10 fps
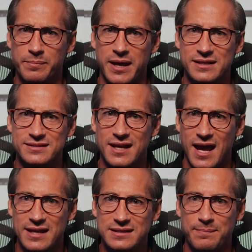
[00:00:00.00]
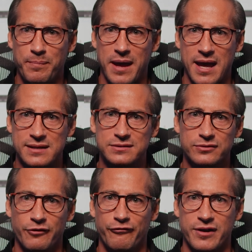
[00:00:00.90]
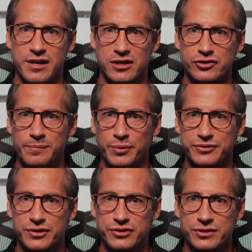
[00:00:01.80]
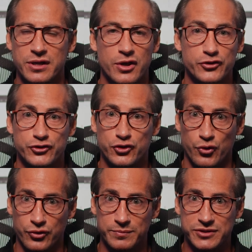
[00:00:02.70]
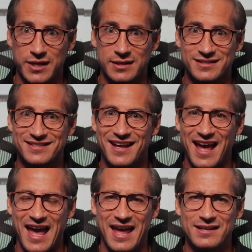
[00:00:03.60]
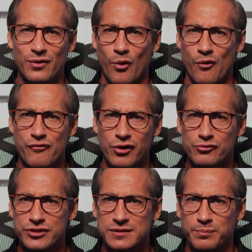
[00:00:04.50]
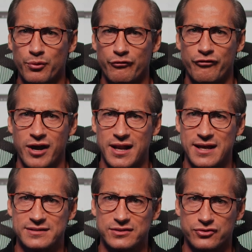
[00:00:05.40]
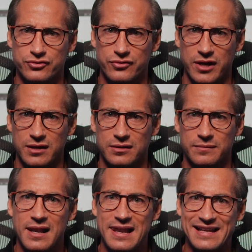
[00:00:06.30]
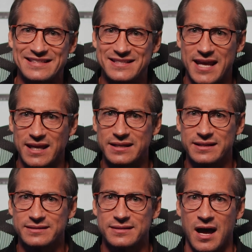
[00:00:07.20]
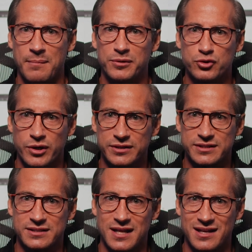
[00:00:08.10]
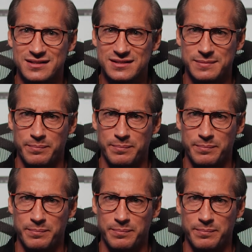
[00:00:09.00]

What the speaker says: based and depends on your financial position, circumstances, and overall risk profile as a trader. Let's take an example to understand this